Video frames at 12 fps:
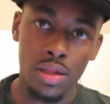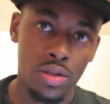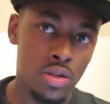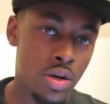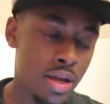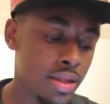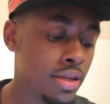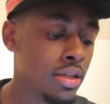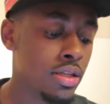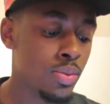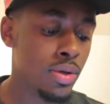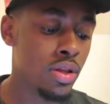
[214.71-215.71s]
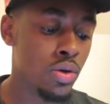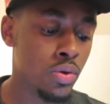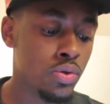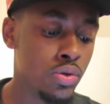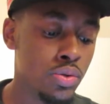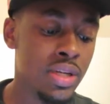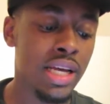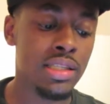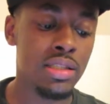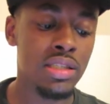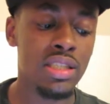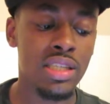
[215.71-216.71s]
you know, I think that's what those two
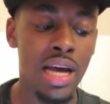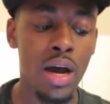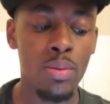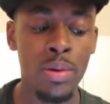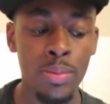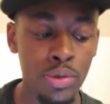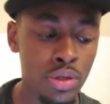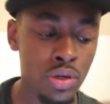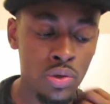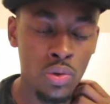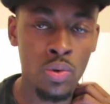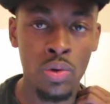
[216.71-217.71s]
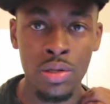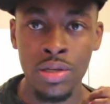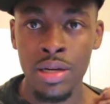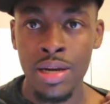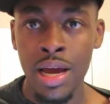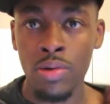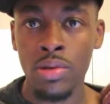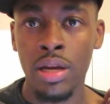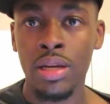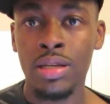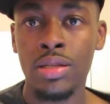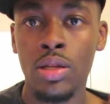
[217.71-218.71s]
Destiny's Child members are doing. They're now
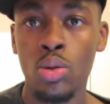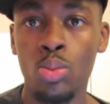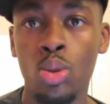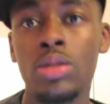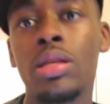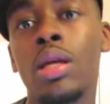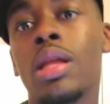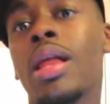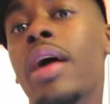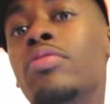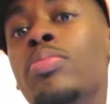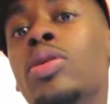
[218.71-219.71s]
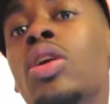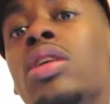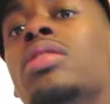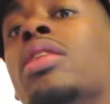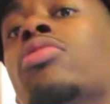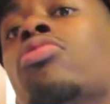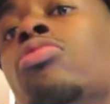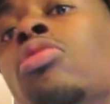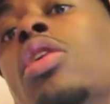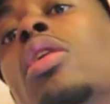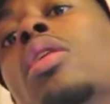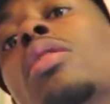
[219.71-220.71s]
letting us a little more into their lives. Beyonce through
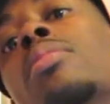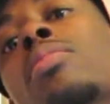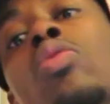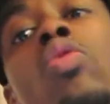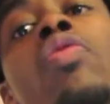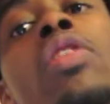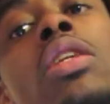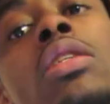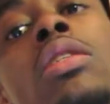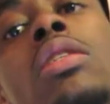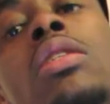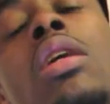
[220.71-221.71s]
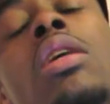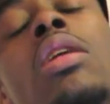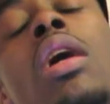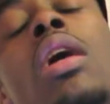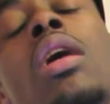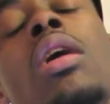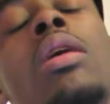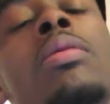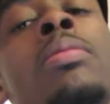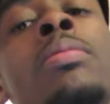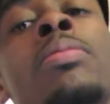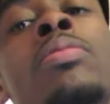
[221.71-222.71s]
movies
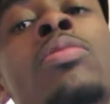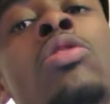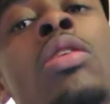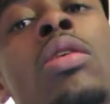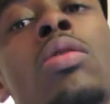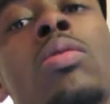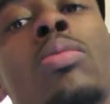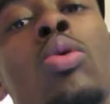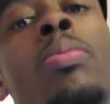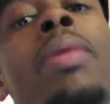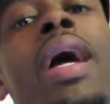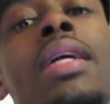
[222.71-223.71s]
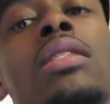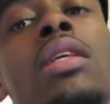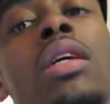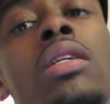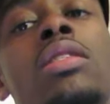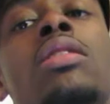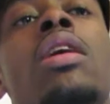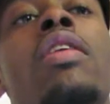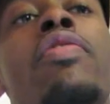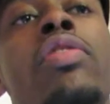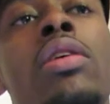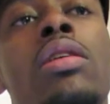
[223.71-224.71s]
and, you know, more backstage
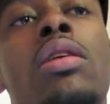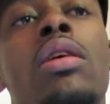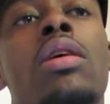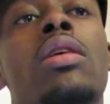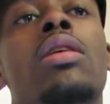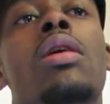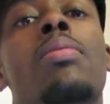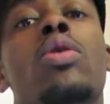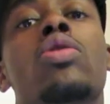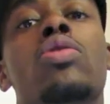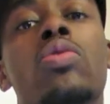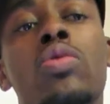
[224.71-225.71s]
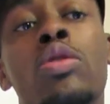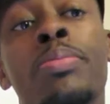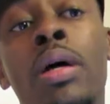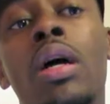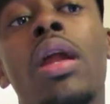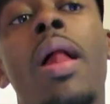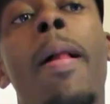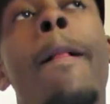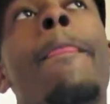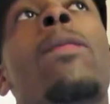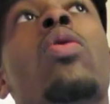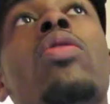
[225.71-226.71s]
stuff and commercials. But
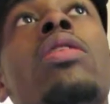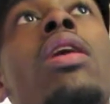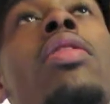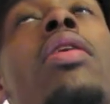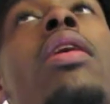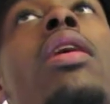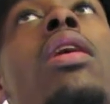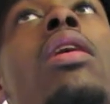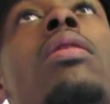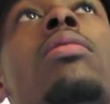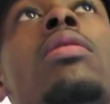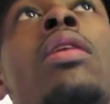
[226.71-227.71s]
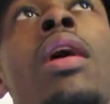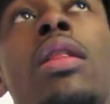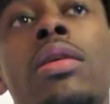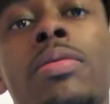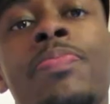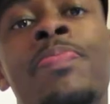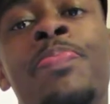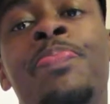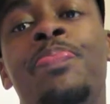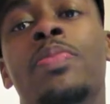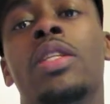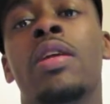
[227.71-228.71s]
on the other hand, Kelly
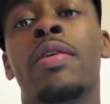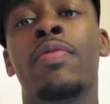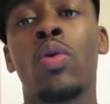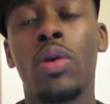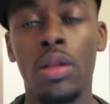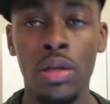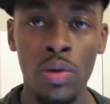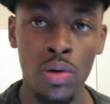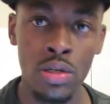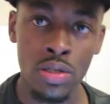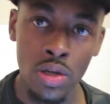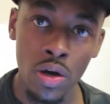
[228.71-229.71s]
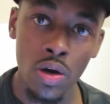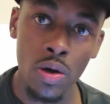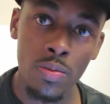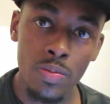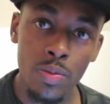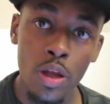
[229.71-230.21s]
did it vocally on a song,